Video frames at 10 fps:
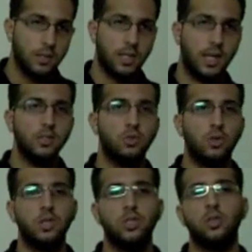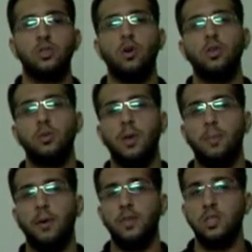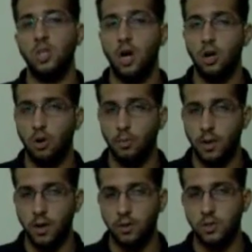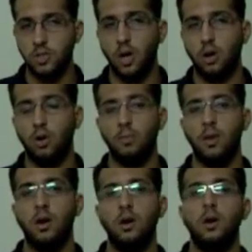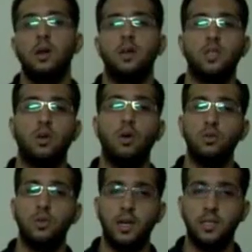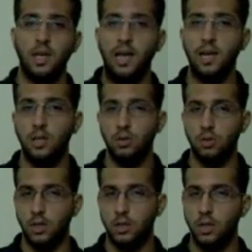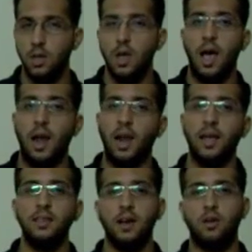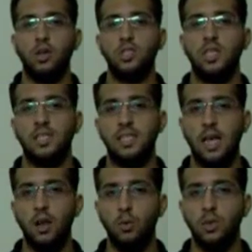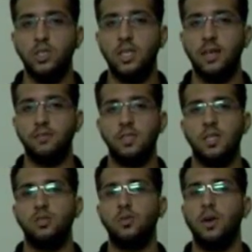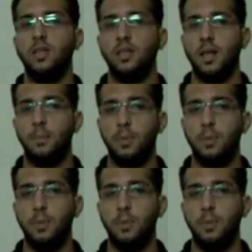The second structure is going to be about the sarcomere. The sarcomere is a contractile unit aligned across the cell, which gives the striated